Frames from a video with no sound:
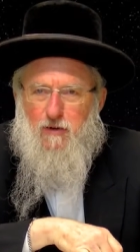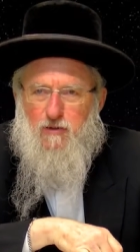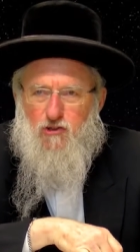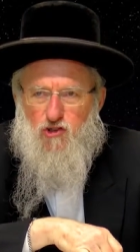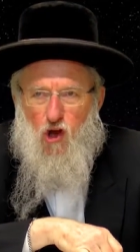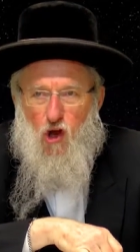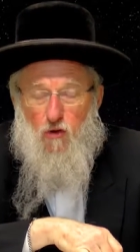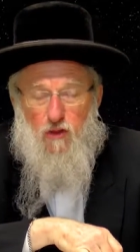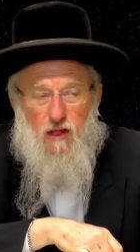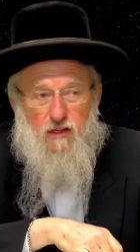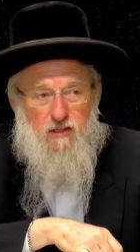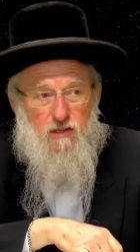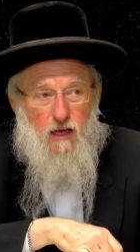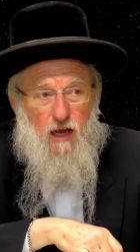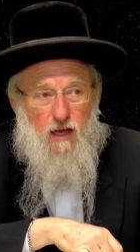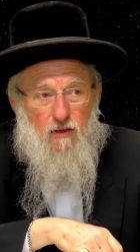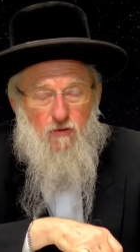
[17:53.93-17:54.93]
So they
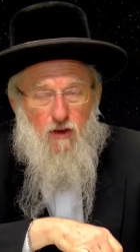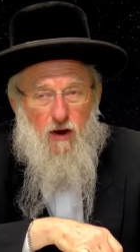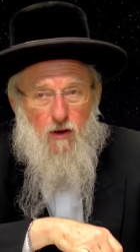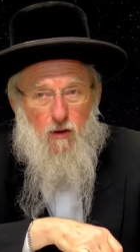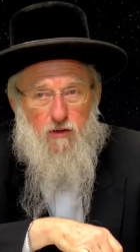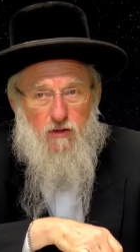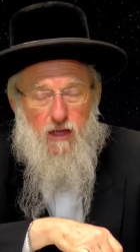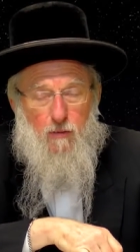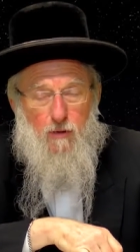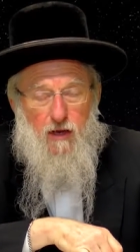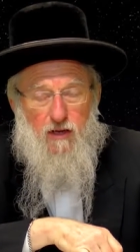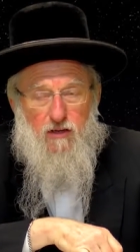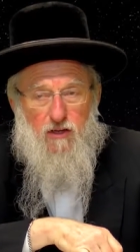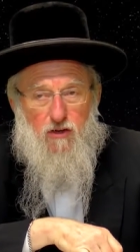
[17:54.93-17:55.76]
said, Pharaoh made a